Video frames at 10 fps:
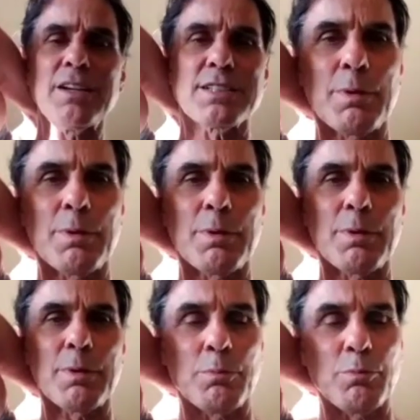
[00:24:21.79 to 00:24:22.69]
in
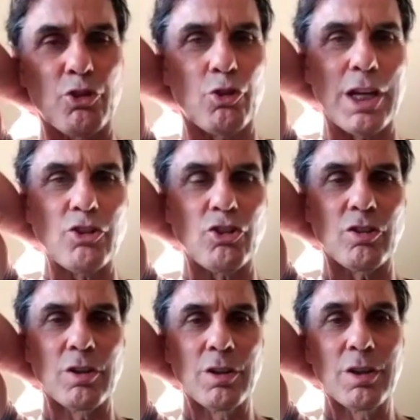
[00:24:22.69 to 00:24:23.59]
maximum stretch,
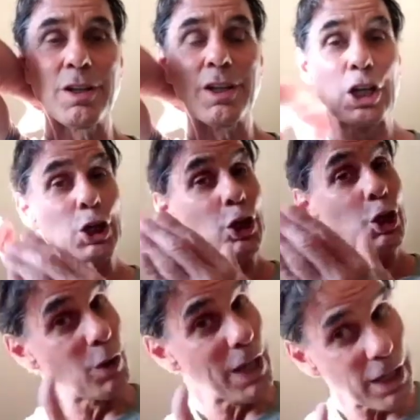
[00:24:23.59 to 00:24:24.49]

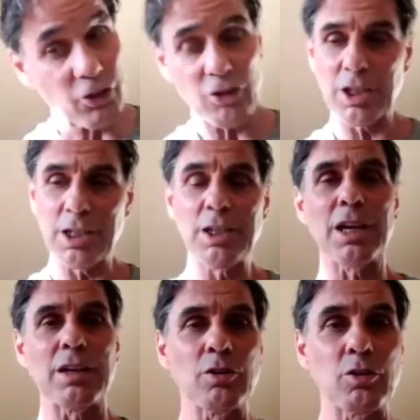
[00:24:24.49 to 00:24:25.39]
you
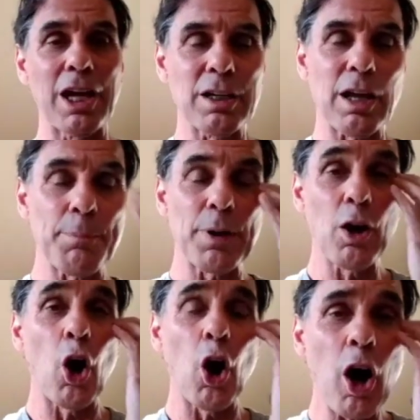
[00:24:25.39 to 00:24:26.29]
actually can end
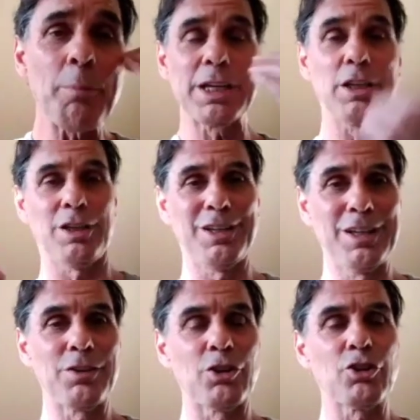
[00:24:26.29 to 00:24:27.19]
up
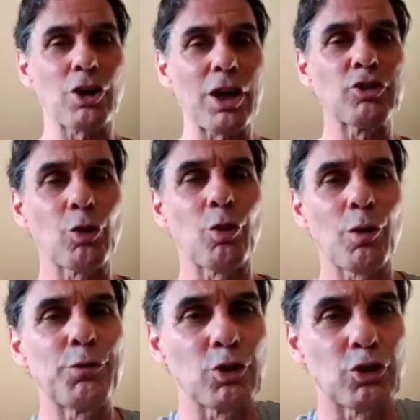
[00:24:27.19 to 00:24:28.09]
harming the
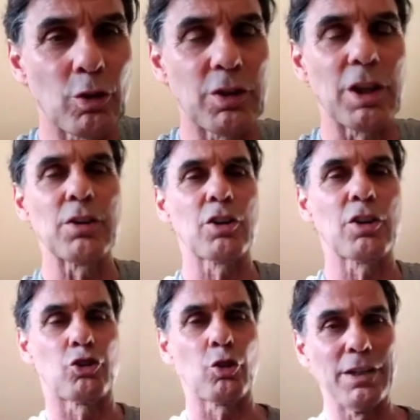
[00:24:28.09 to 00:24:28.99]
structure of
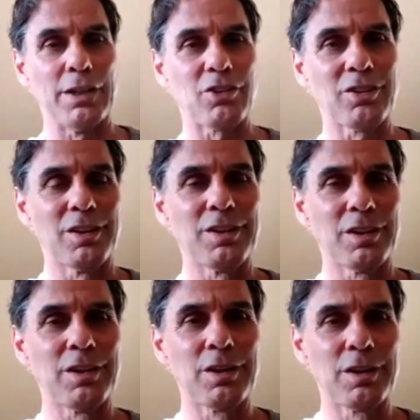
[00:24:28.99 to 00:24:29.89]
the
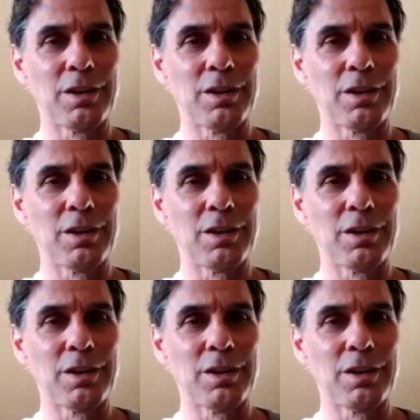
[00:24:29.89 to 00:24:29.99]
joint,